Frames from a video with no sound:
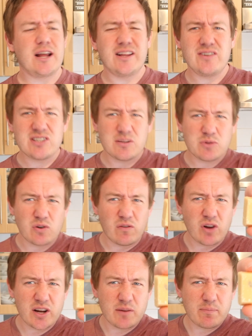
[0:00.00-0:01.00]
There is some sort of
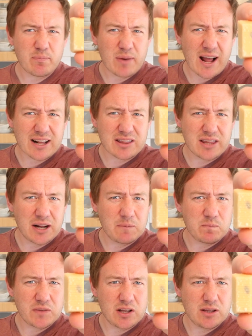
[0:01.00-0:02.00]
like black
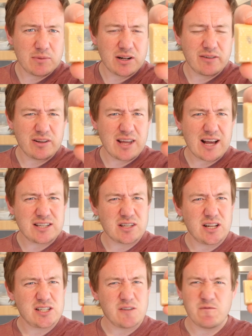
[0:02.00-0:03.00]
thing in the middle of it there.
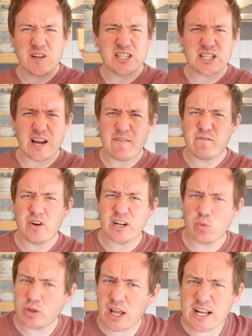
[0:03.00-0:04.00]
So let's investigate and find
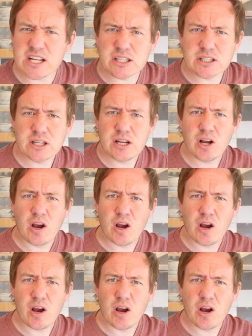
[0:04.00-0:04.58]
out what that is.